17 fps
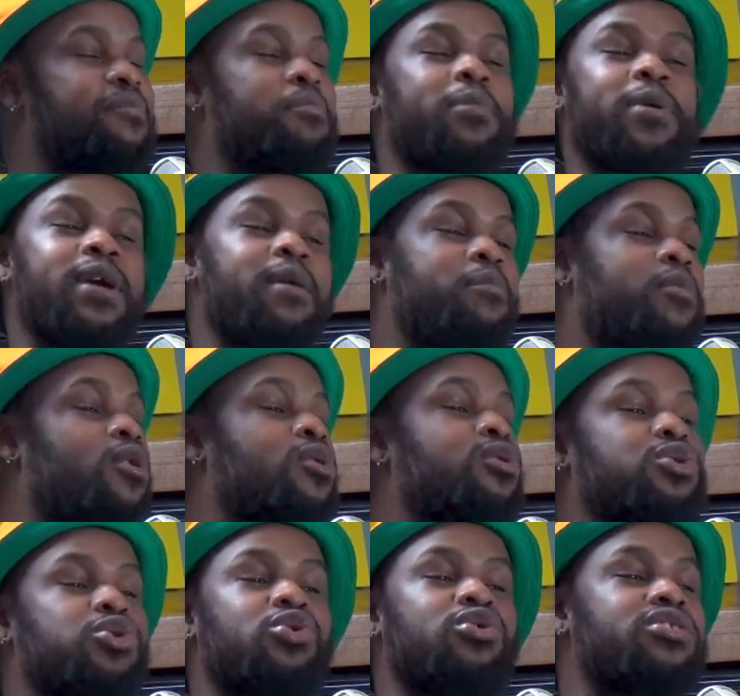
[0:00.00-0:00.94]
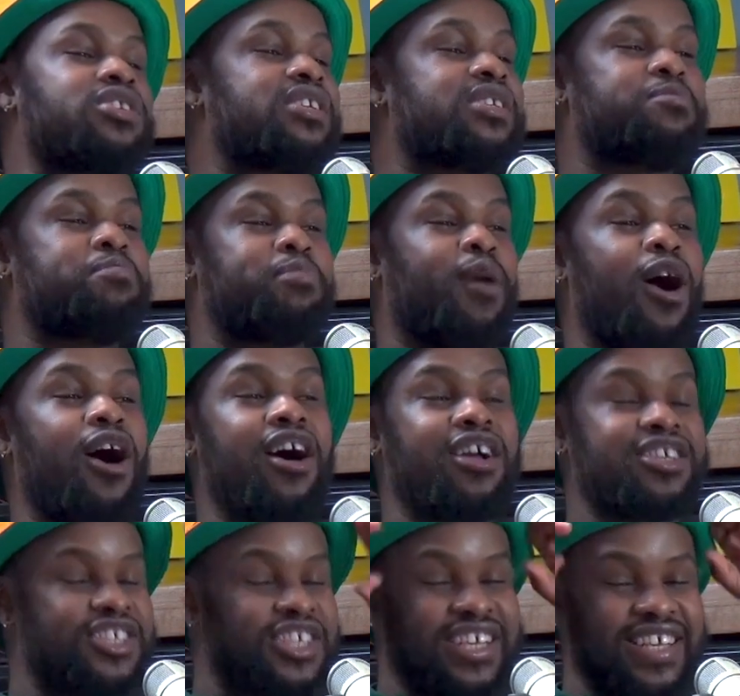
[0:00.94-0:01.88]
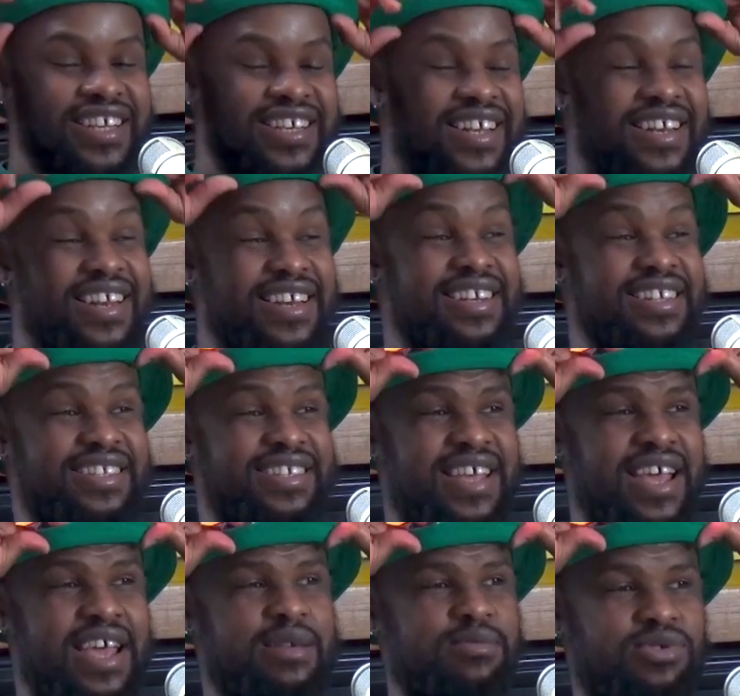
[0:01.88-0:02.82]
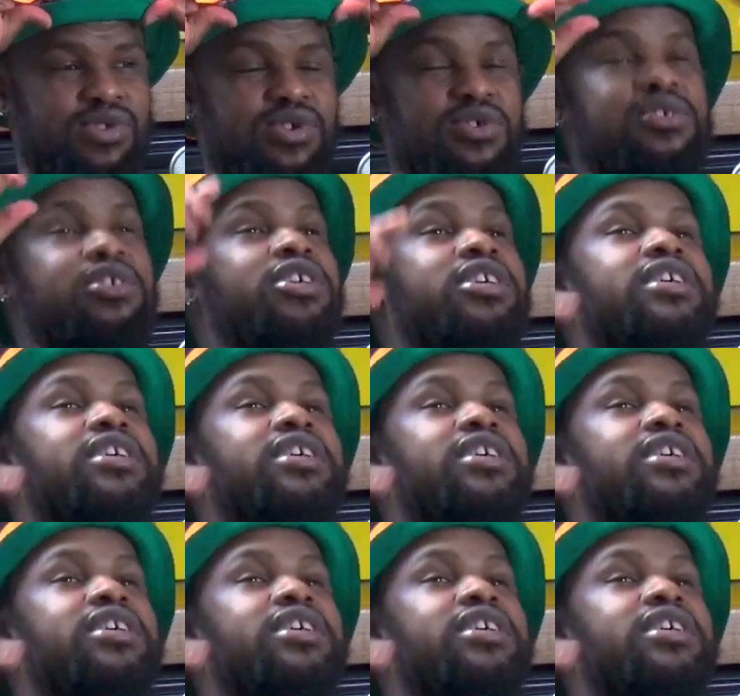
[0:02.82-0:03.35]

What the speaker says: the peoples who just barge in at any time. So